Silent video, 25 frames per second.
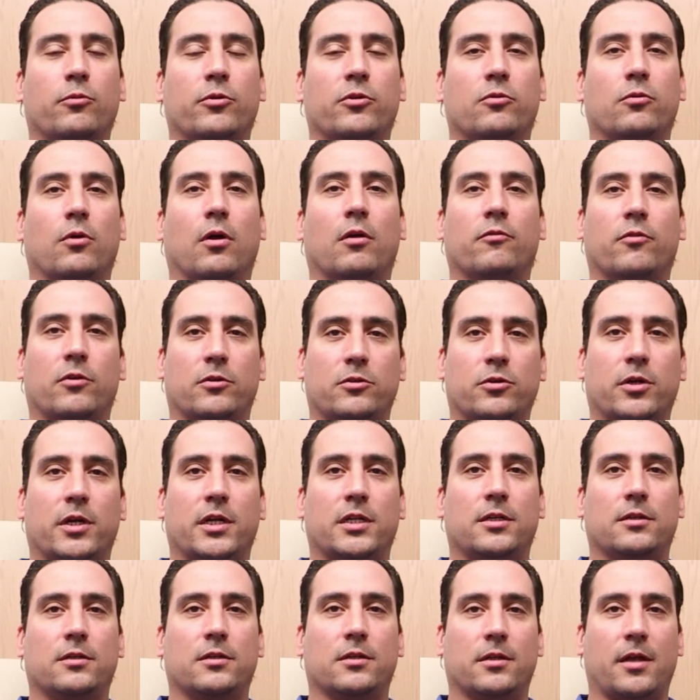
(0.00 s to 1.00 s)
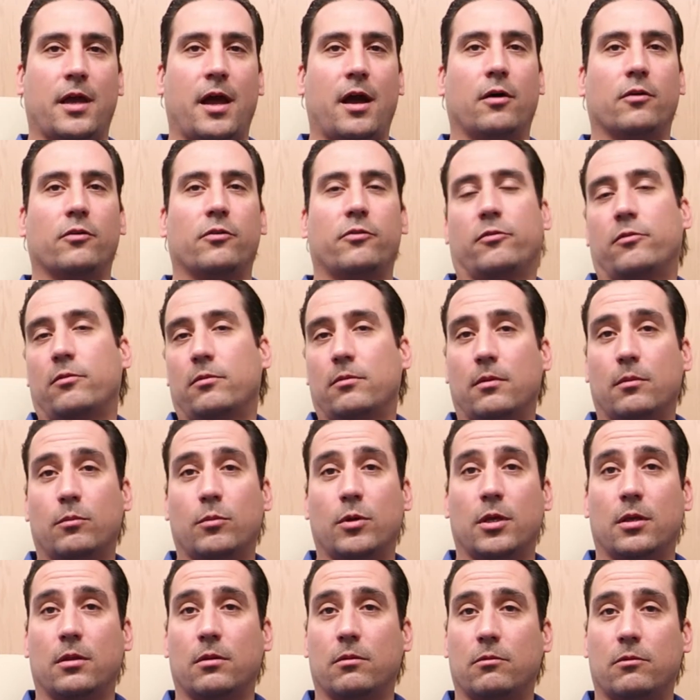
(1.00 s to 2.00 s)
we do all of our training in-house. I
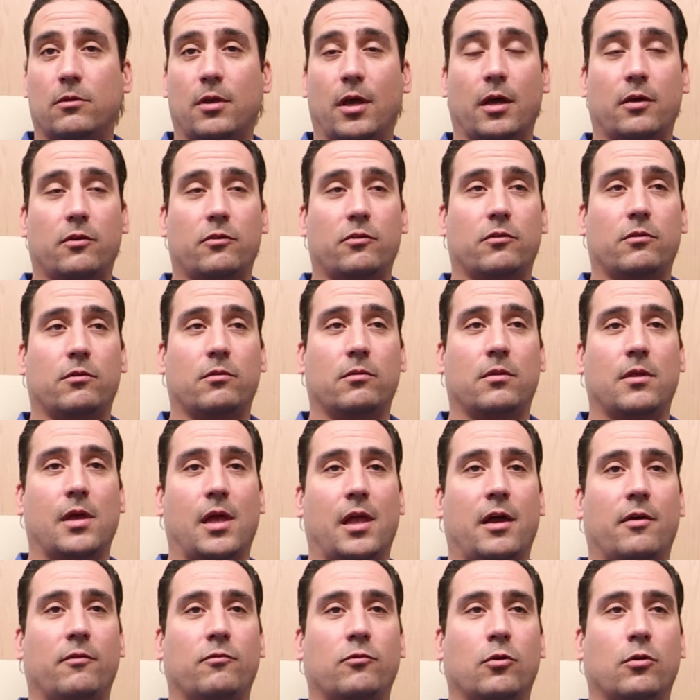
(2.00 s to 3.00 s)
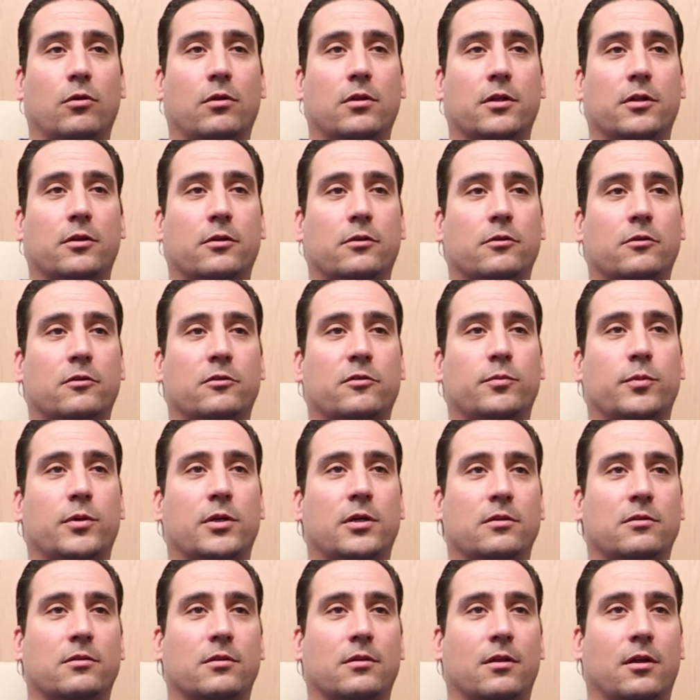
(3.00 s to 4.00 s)
mean, techs that have no clinical
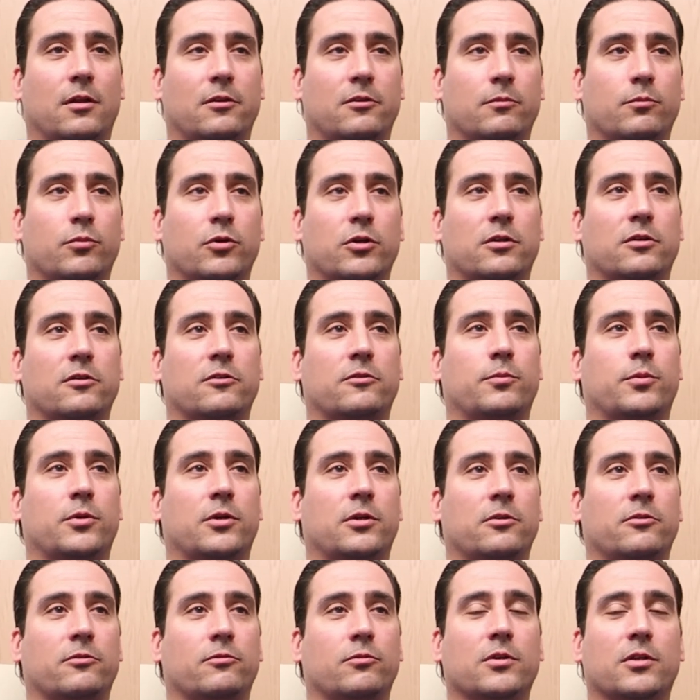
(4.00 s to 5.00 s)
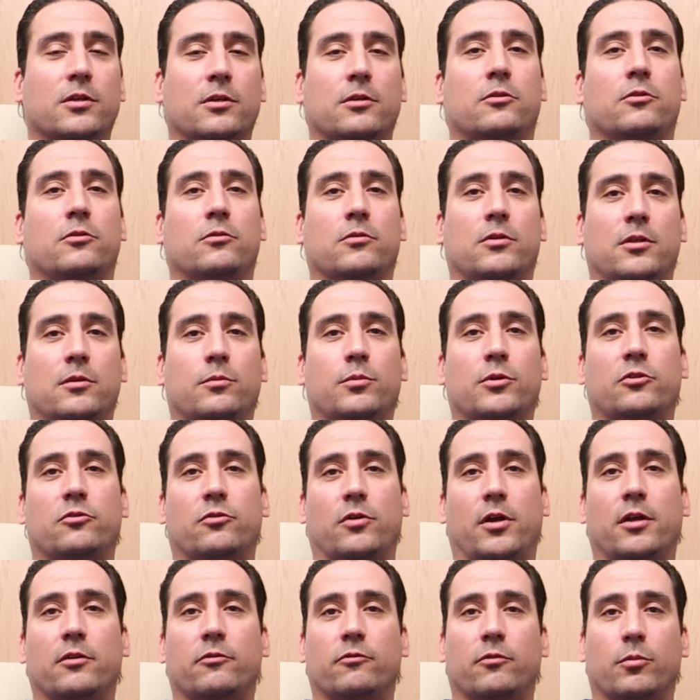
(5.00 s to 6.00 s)
experience and lots of book experience really do need to be
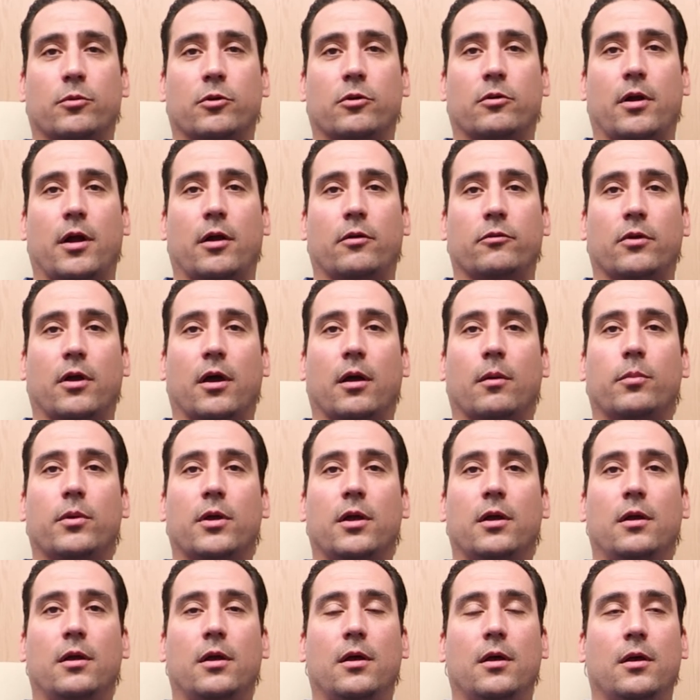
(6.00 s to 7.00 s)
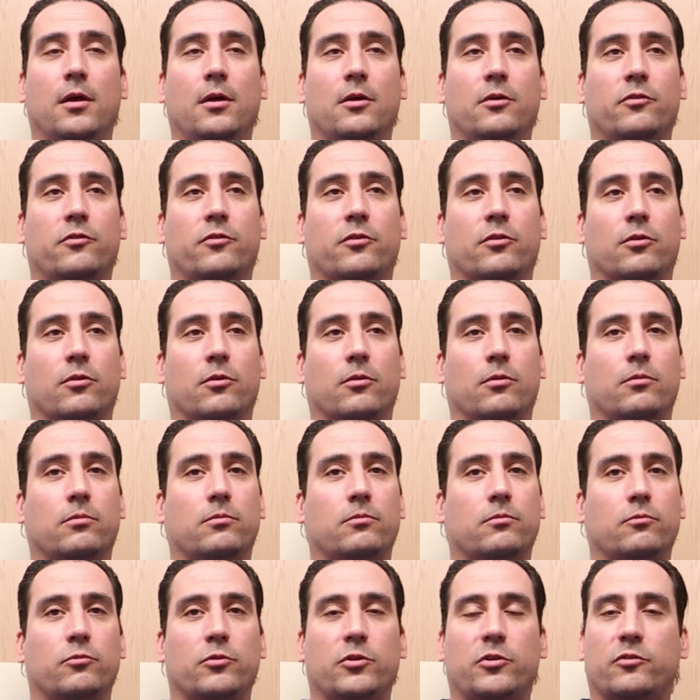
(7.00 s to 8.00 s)
trained from the ground up.
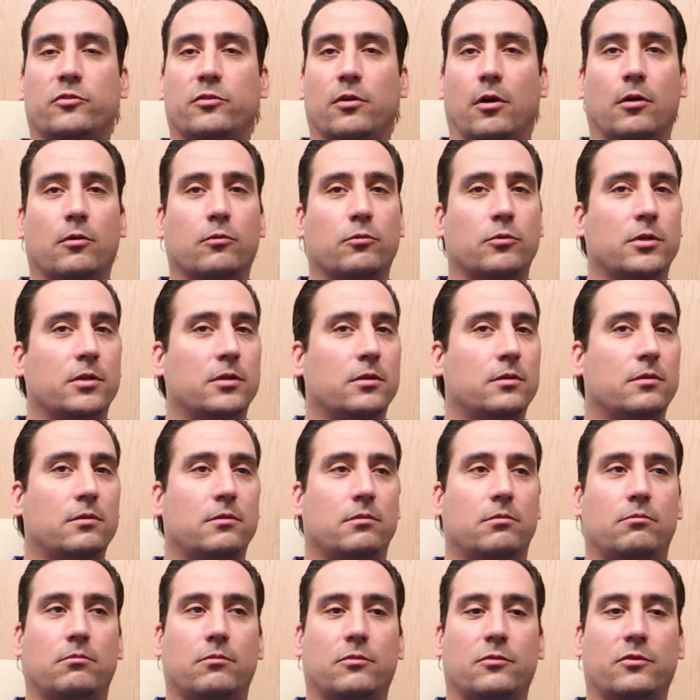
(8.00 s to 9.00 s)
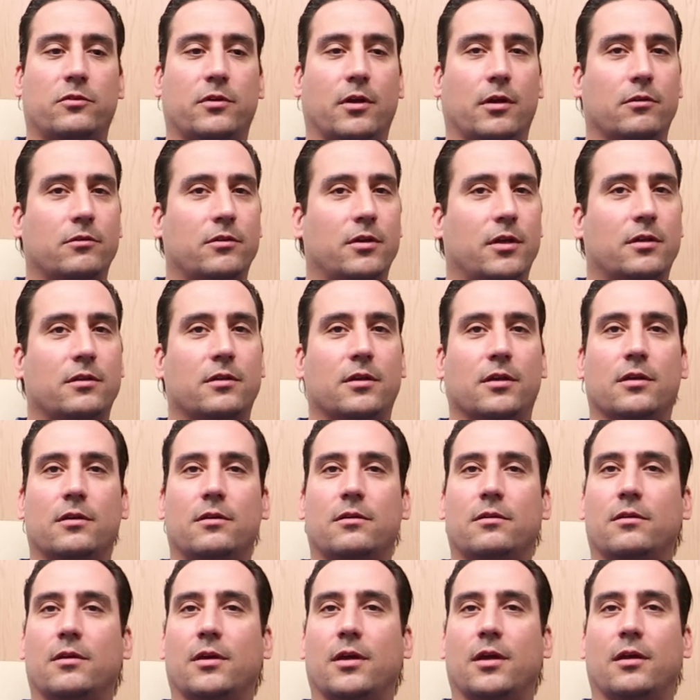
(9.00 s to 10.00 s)
So we start with sterile
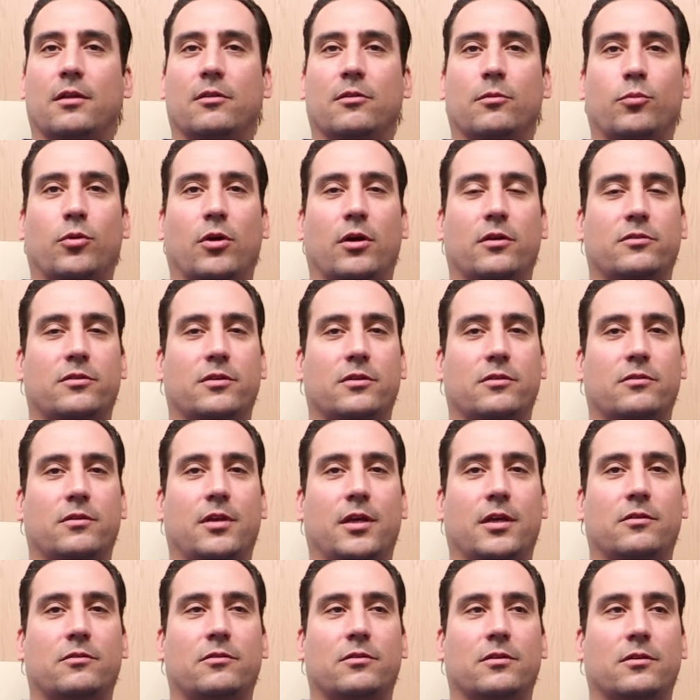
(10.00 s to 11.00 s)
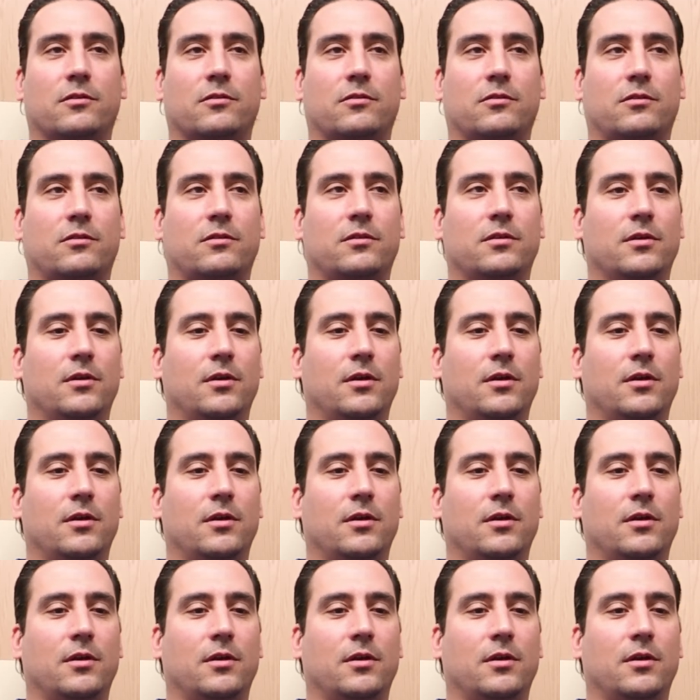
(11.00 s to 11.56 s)
technique, and the process takes us